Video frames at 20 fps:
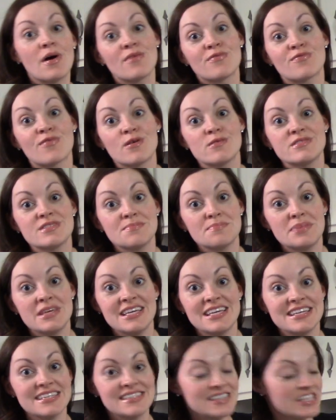of frozen
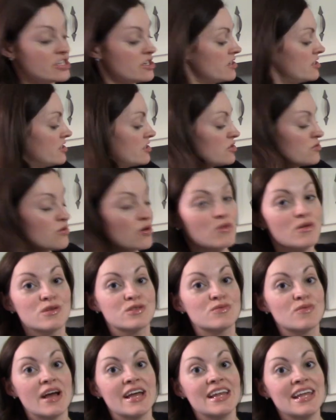peas, and you can just throw those
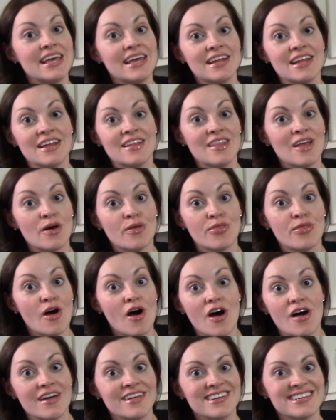right in and they'll
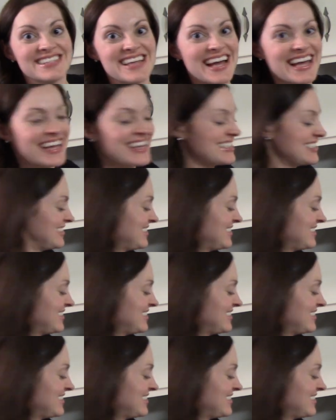thaw in a second.